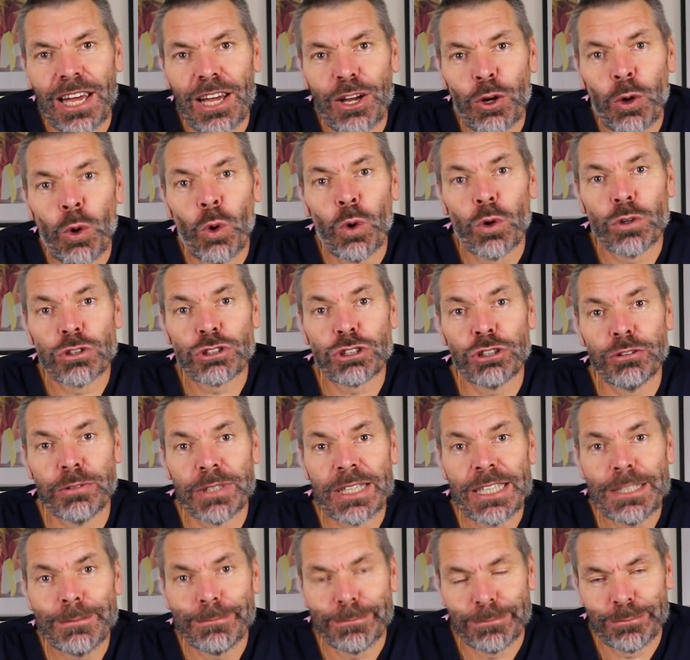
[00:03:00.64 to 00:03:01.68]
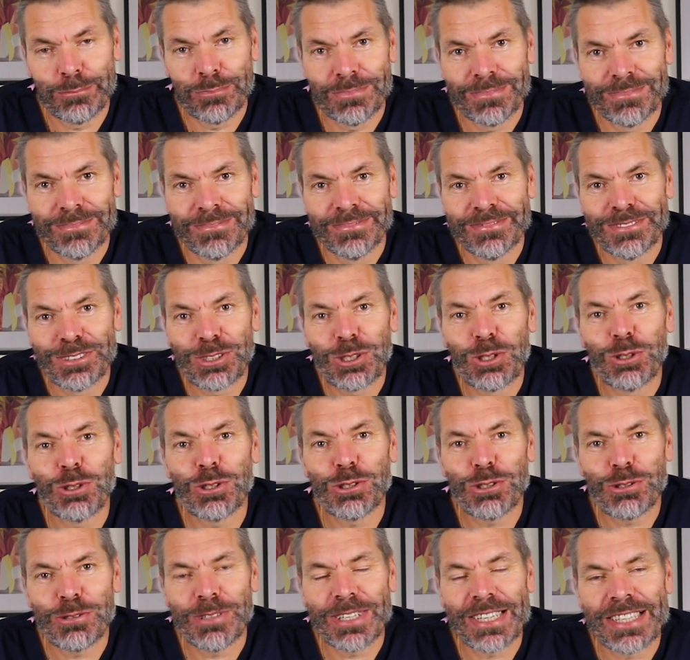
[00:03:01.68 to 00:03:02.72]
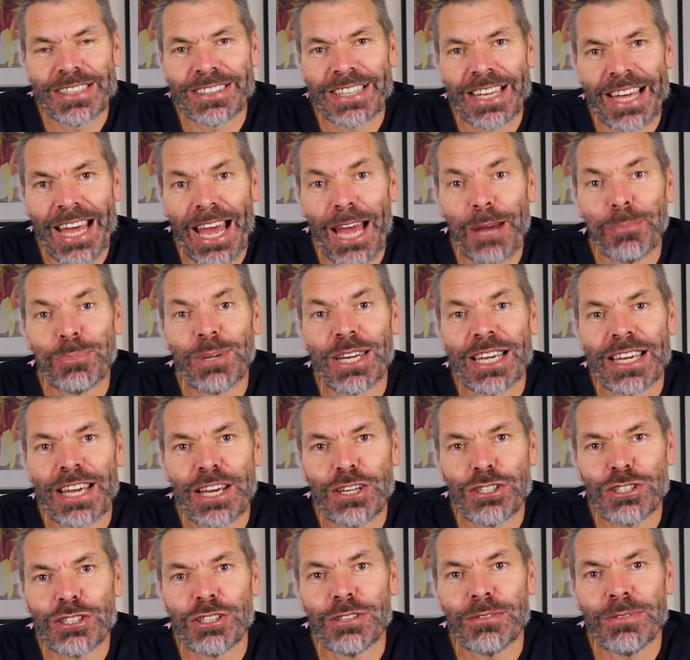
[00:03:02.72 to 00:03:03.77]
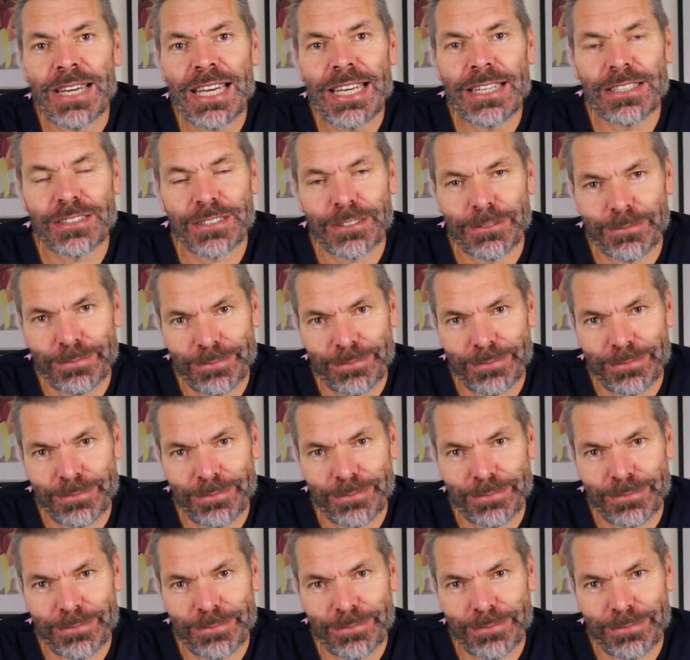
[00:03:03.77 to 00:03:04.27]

cautery. Cautery is the application of heat